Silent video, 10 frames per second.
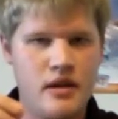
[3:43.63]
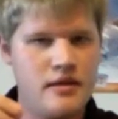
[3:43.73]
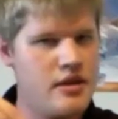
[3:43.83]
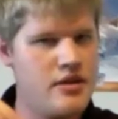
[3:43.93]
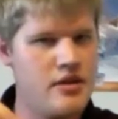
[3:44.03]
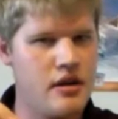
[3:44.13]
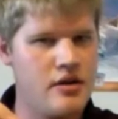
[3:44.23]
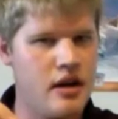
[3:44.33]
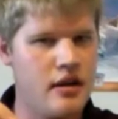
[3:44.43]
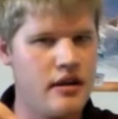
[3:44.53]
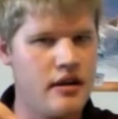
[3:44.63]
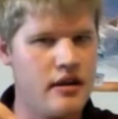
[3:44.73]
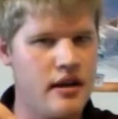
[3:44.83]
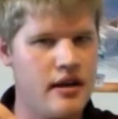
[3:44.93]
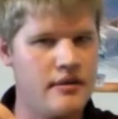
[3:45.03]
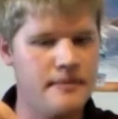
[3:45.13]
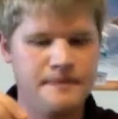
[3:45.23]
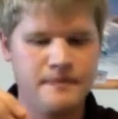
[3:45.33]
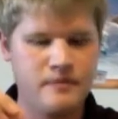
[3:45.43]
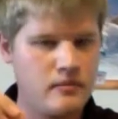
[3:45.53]
A touch of dark chocolate at the end.
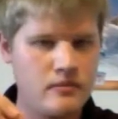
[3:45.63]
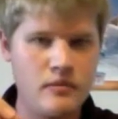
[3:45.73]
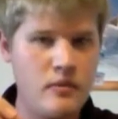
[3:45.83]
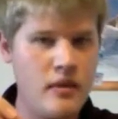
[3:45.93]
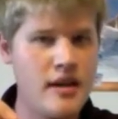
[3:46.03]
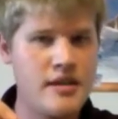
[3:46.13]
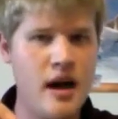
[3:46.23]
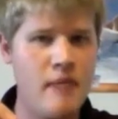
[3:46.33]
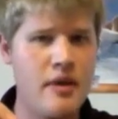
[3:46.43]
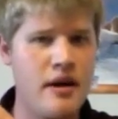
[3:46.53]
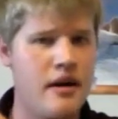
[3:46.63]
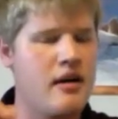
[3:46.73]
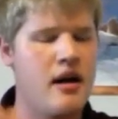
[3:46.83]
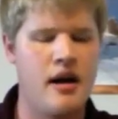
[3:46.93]
It's not bitter.